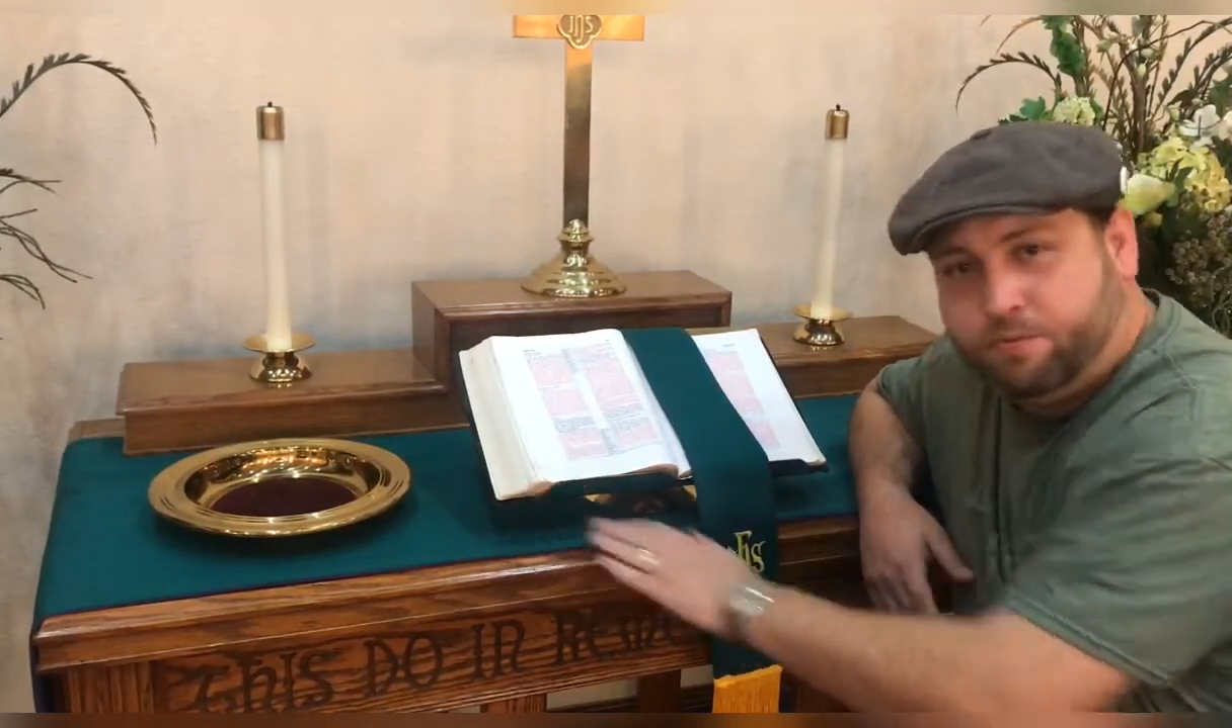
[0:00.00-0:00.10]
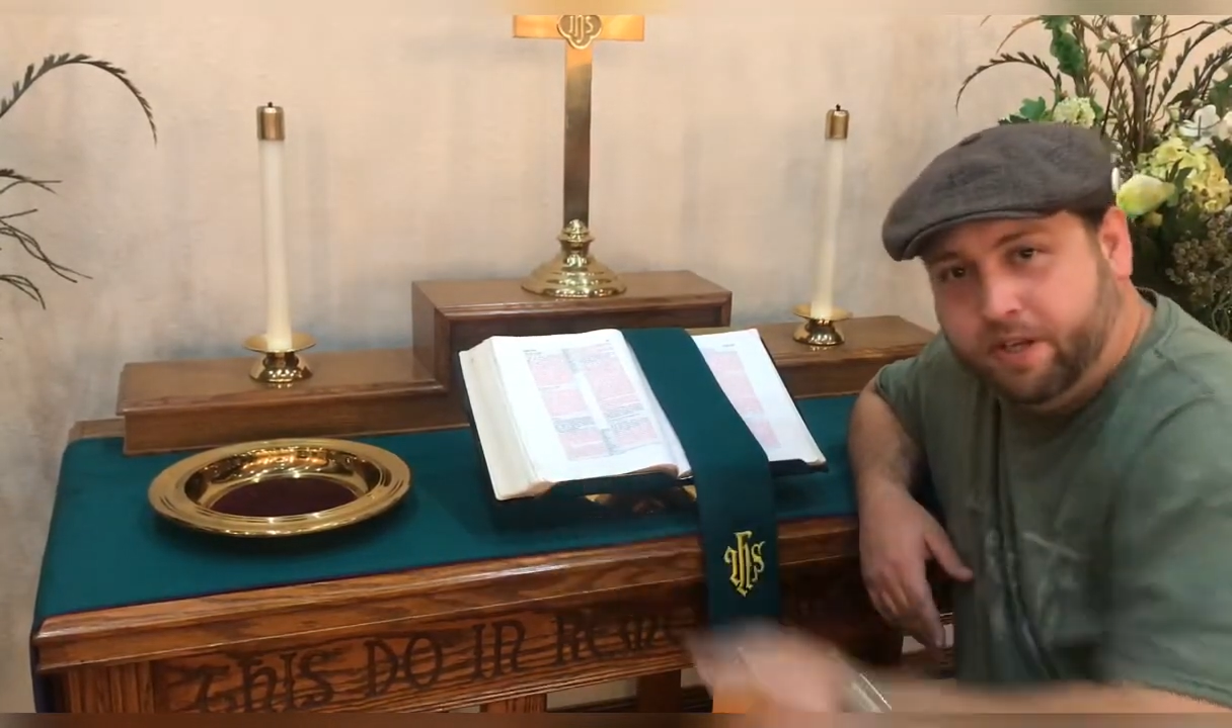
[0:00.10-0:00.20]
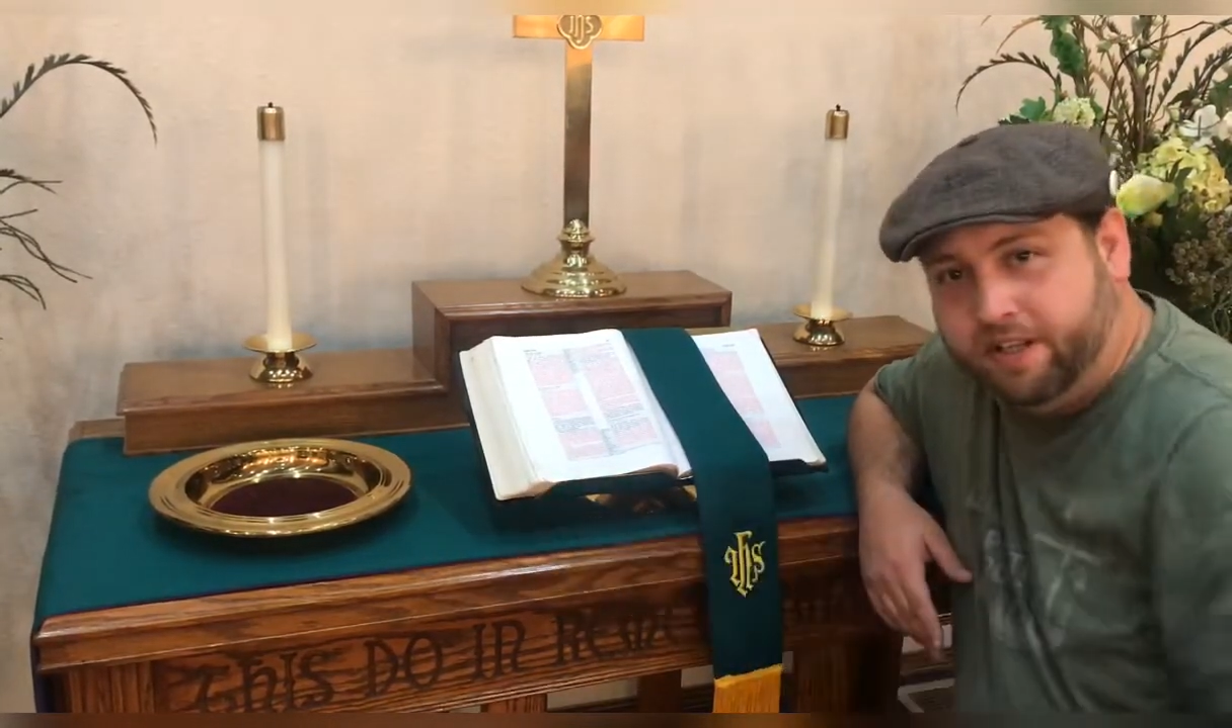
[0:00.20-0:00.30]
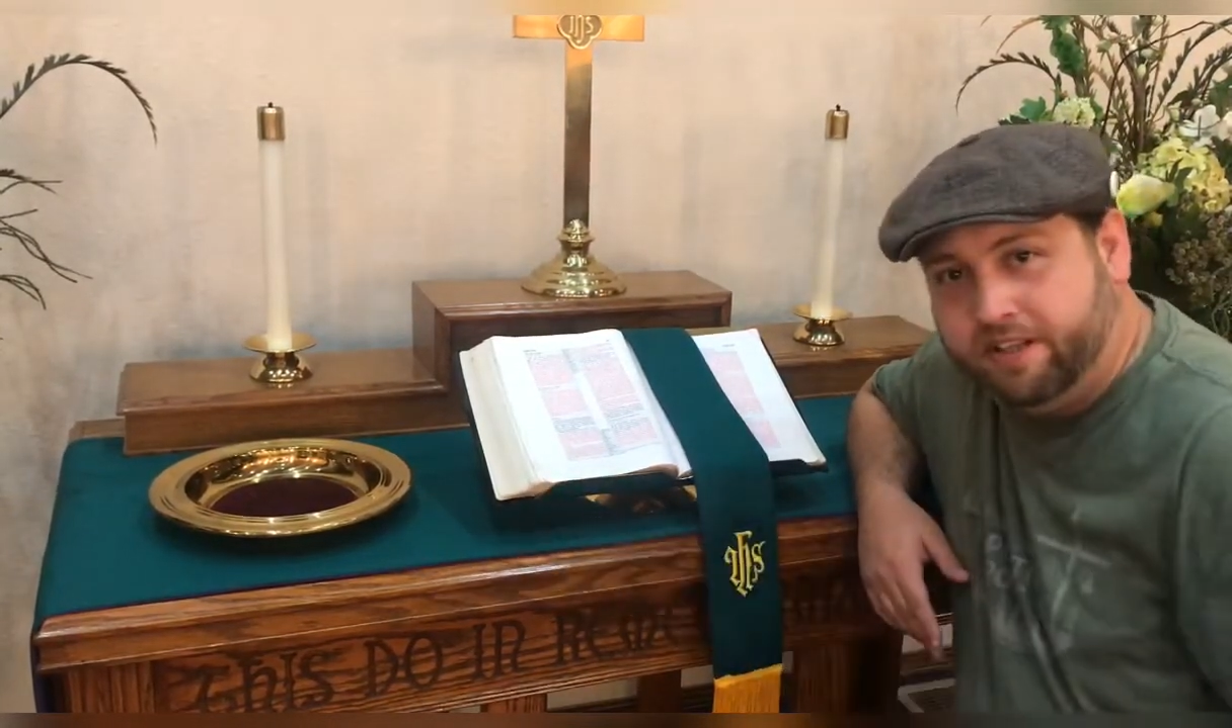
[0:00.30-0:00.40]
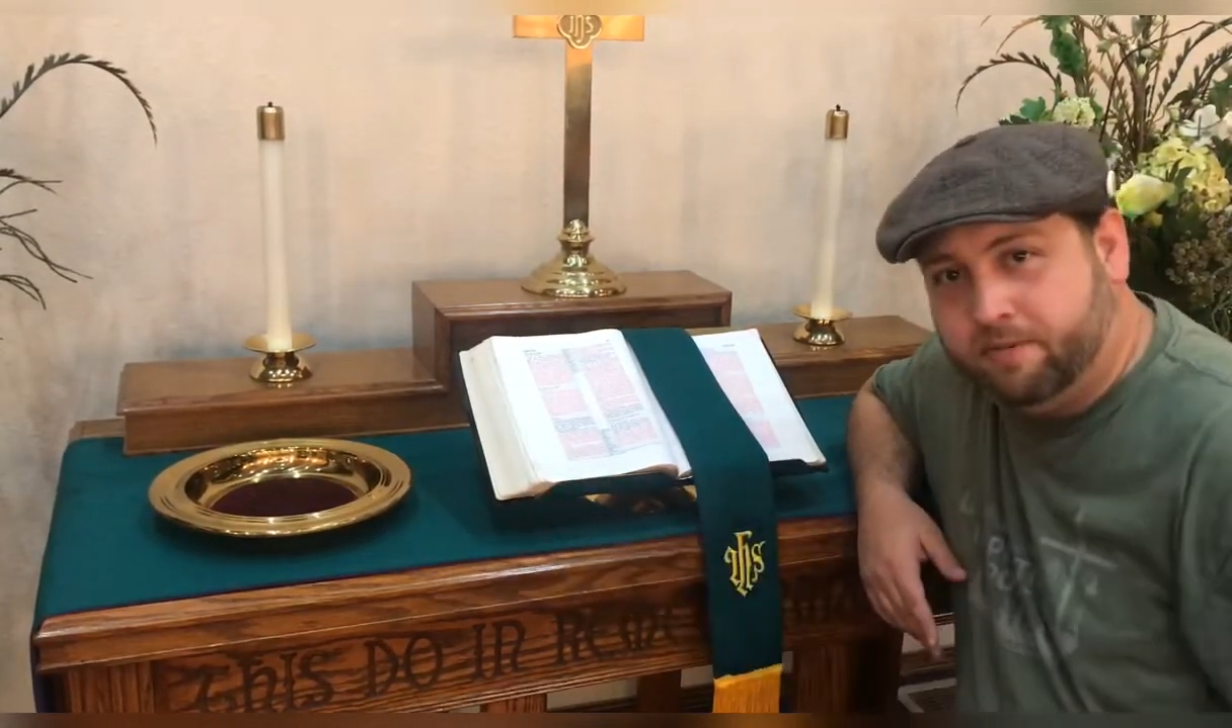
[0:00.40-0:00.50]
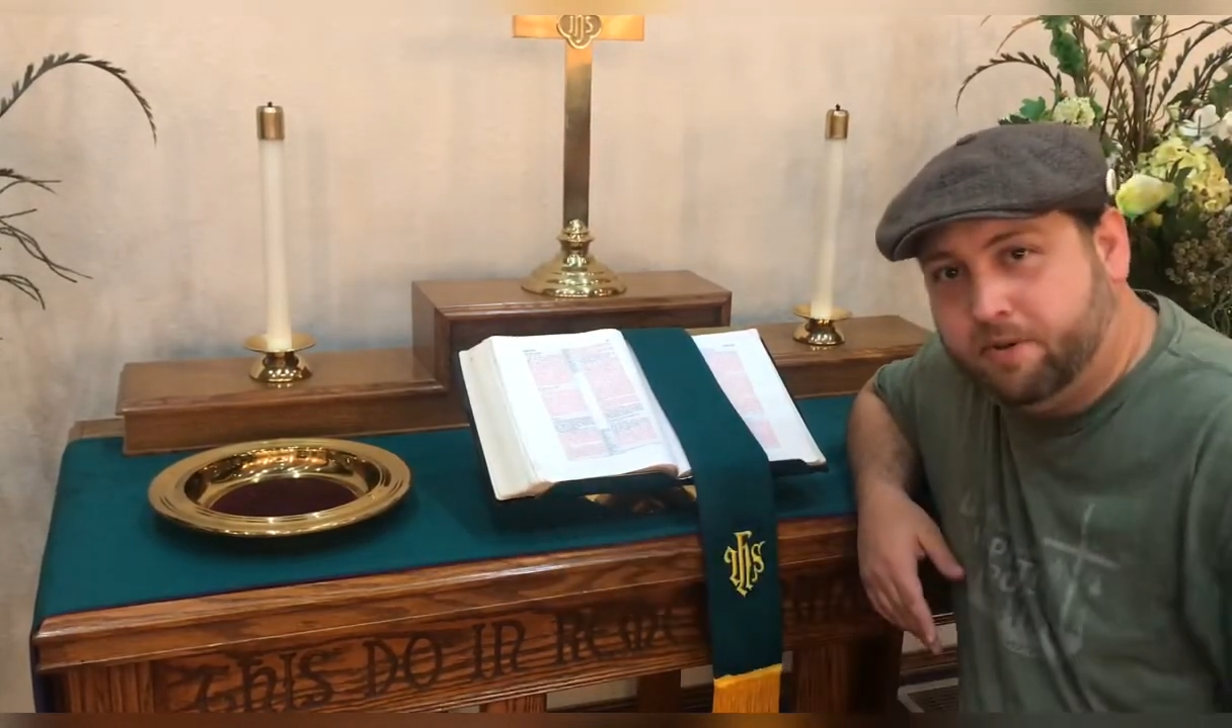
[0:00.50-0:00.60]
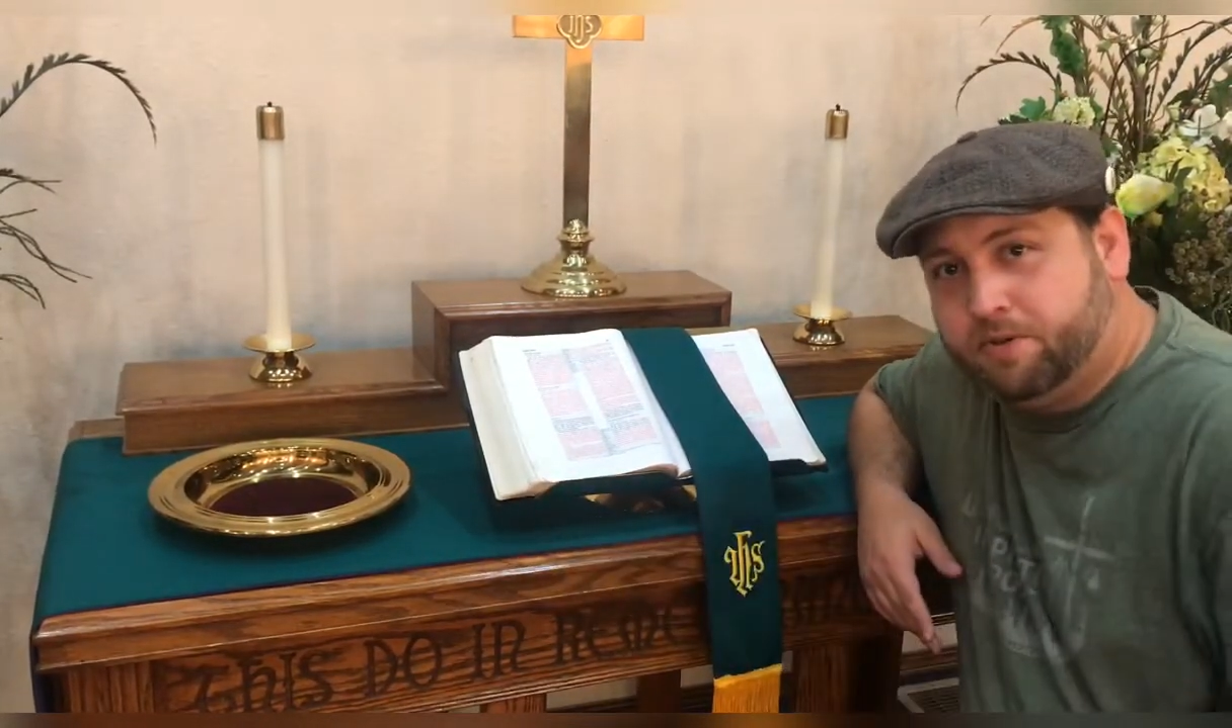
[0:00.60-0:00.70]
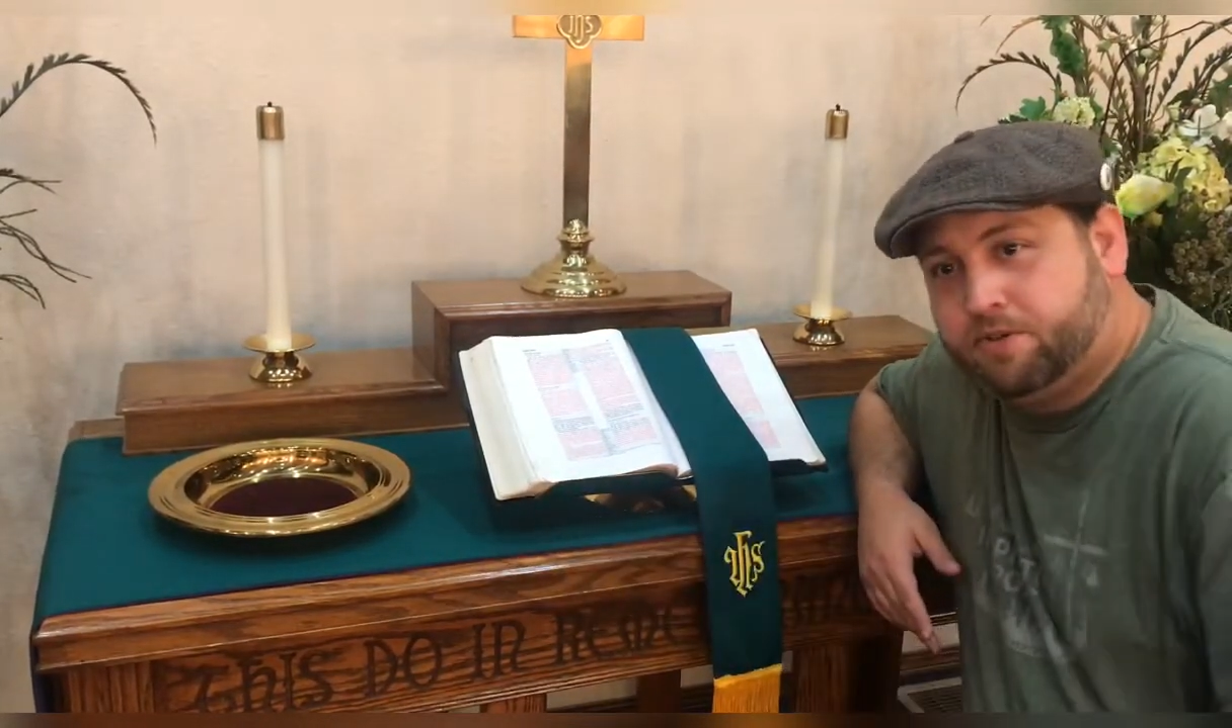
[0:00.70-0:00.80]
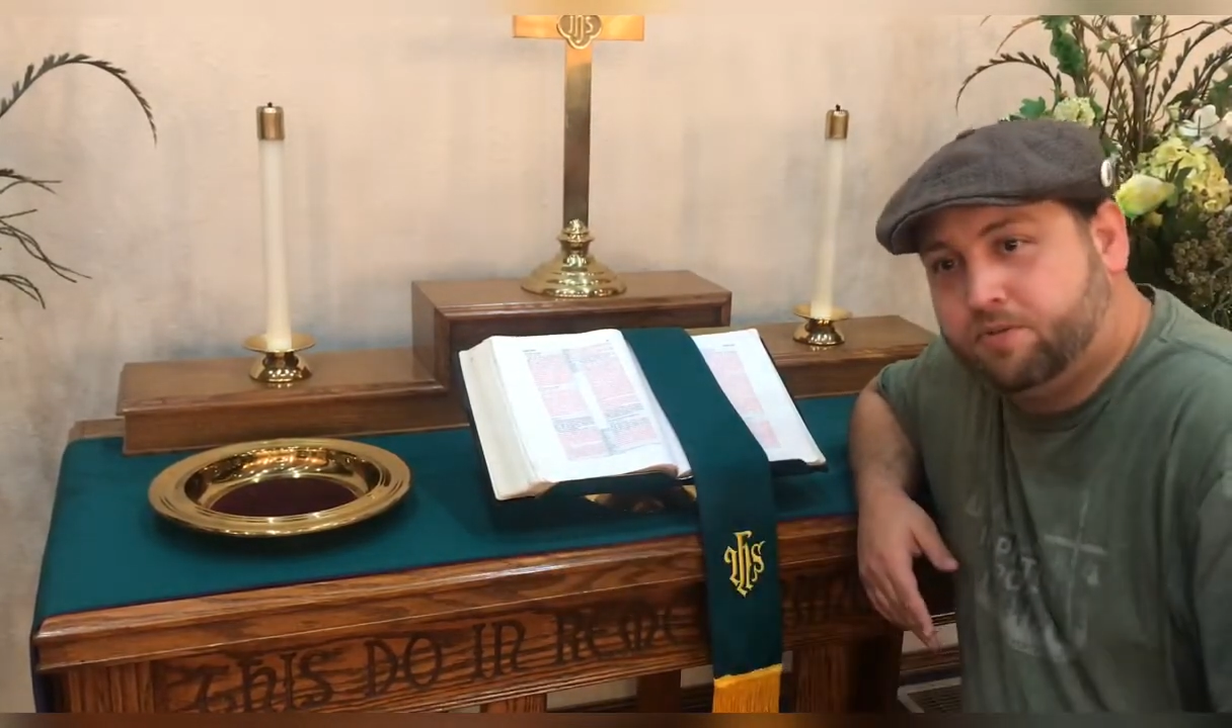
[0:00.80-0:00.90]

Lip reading: really the most